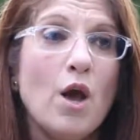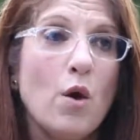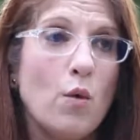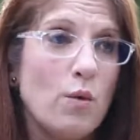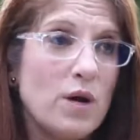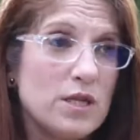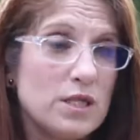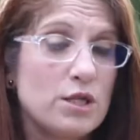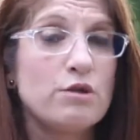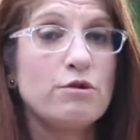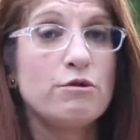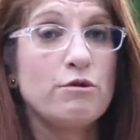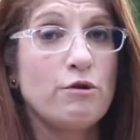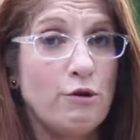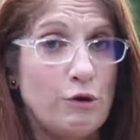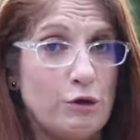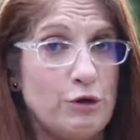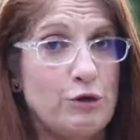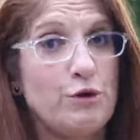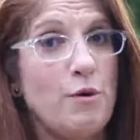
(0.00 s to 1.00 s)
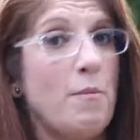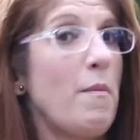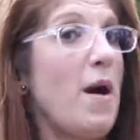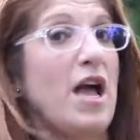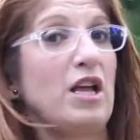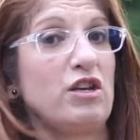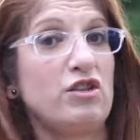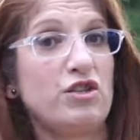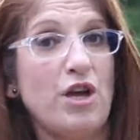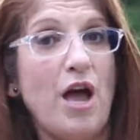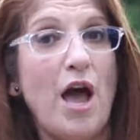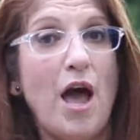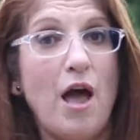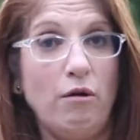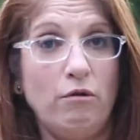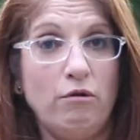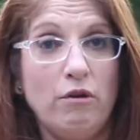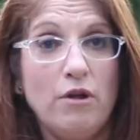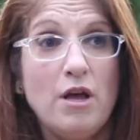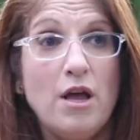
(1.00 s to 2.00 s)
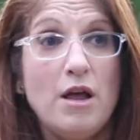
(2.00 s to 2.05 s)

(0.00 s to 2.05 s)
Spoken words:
was to nurture my child.